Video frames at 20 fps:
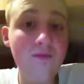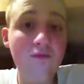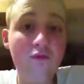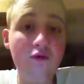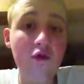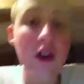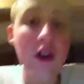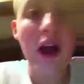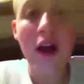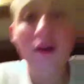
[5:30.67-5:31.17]

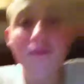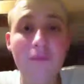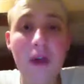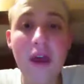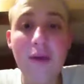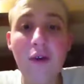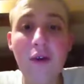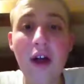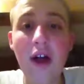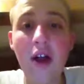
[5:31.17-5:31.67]
you got
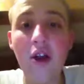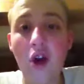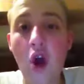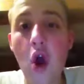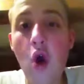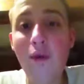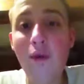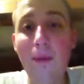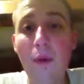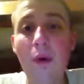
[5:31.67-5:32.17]
people that are
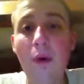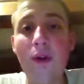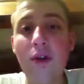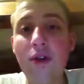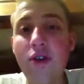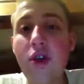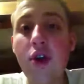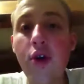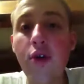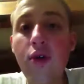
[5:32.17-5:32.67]
overboard. They're
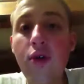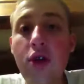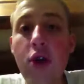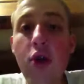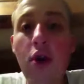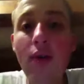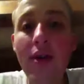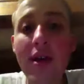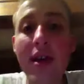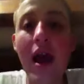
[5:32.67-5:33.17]
too
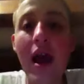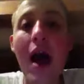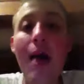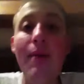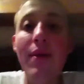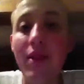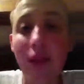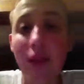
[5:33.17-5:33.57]
over the top. And